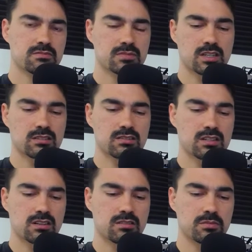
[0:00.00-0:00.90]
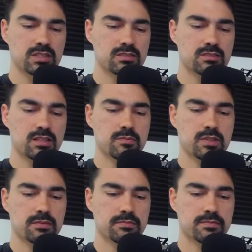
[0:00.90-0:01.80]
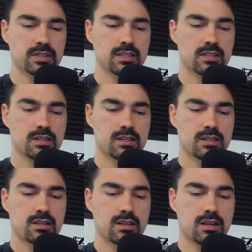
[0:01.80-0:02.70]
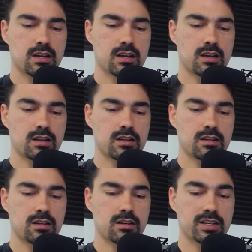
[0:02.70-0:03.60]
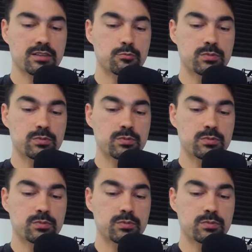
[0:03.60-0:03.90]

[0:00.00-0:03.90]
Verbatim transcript: Okay, it all means the same thing uh, it,